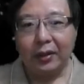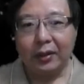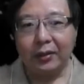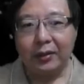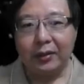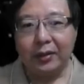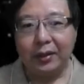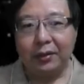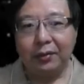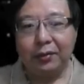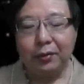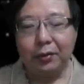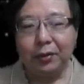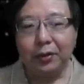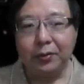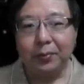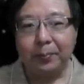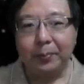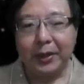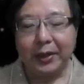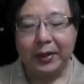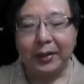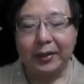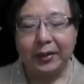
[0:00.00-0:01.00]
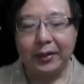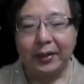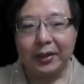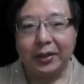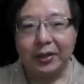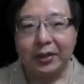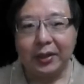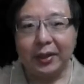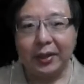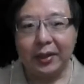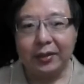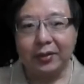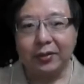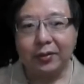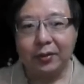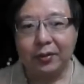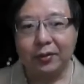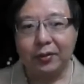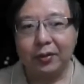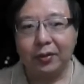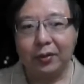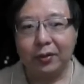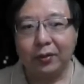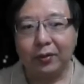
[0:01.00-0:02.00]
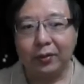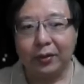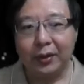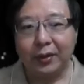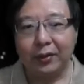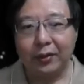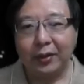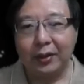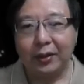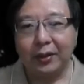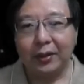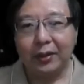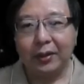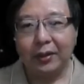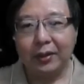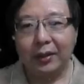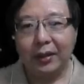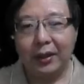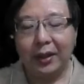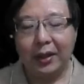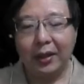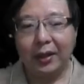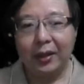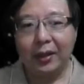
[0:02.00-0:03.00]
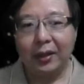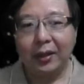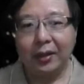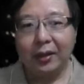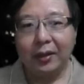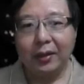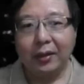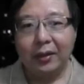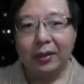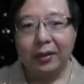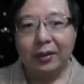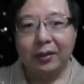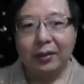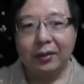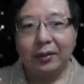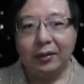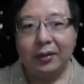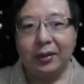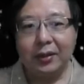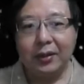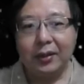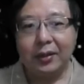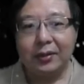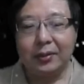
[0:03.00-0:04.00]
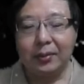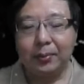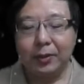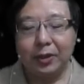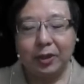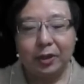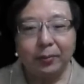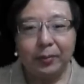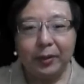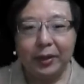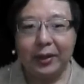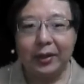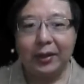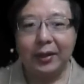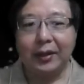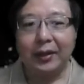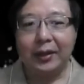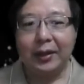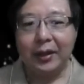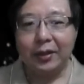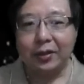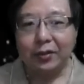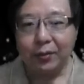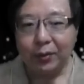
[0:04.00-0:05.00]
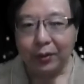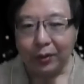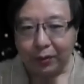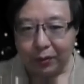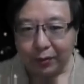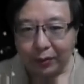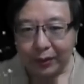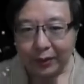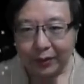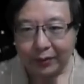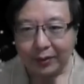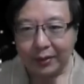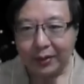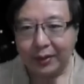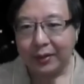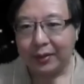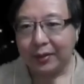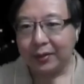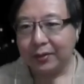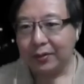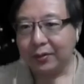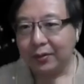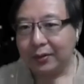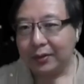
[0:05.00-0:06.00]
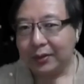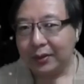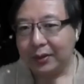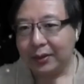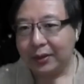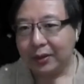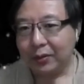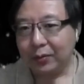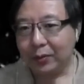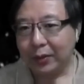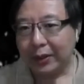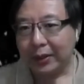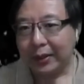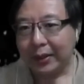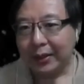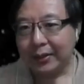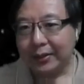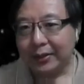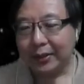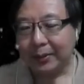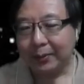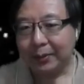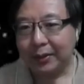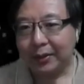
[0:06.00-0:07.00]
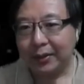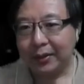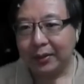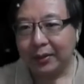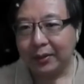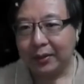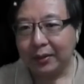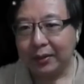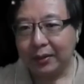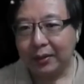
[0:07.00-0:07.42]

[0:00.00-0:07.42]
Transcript: Tiru is bigger than J, so it's going to go down here. T is still bigger than K, so it'll go down here. So you see, that's why it ends up here.